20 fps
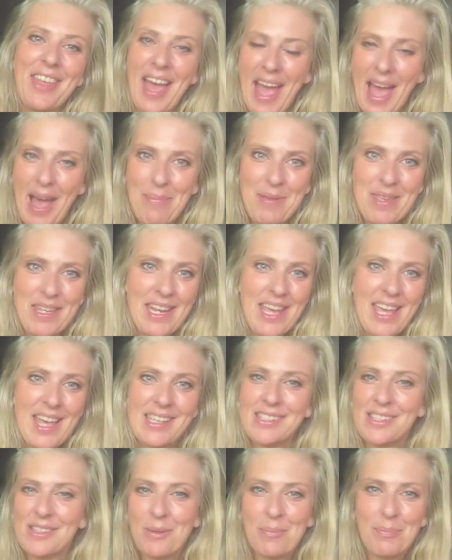
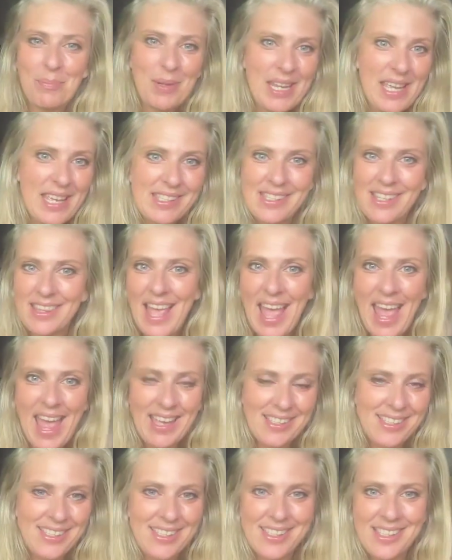happiness and the bliss and the
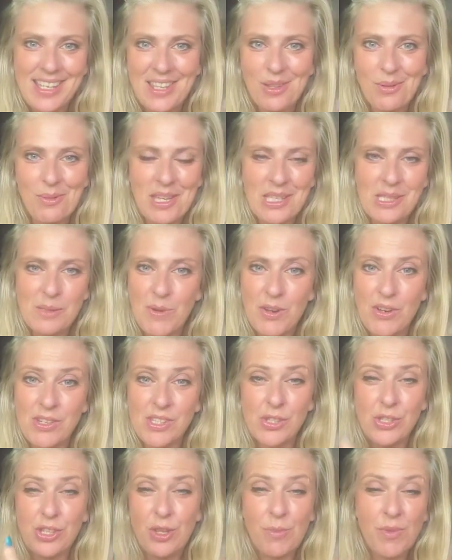ecstasy that we
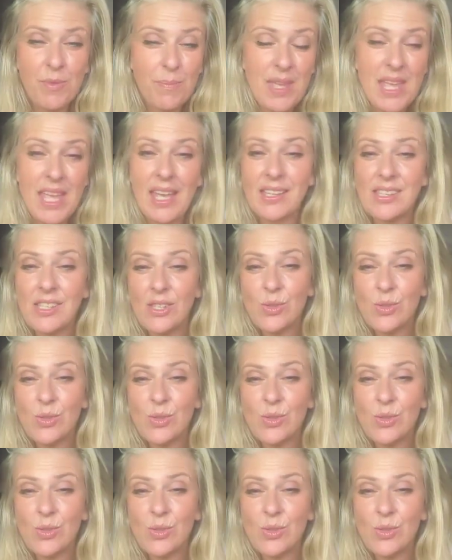experience as human beings.